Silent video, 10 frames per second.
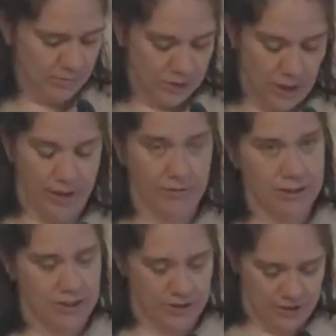
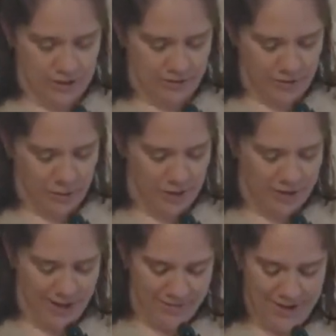God-free children, if you
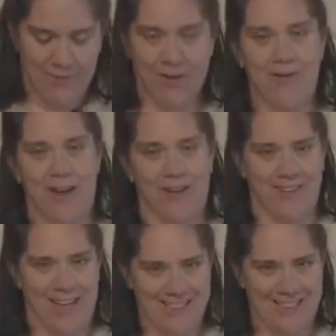will, have never felt
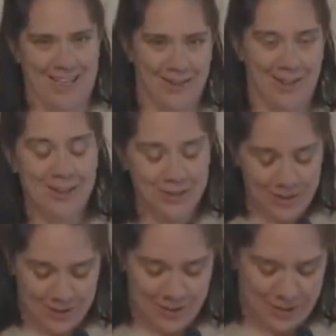less than or
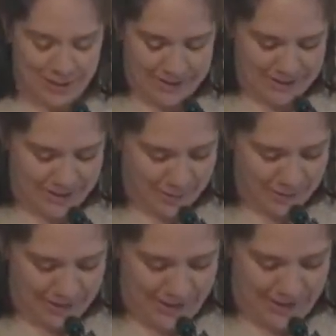excluded because of their
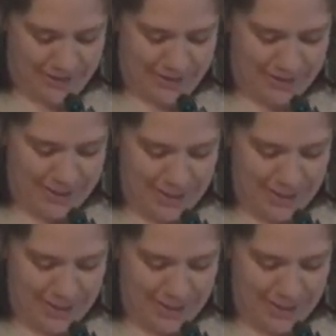beliefs.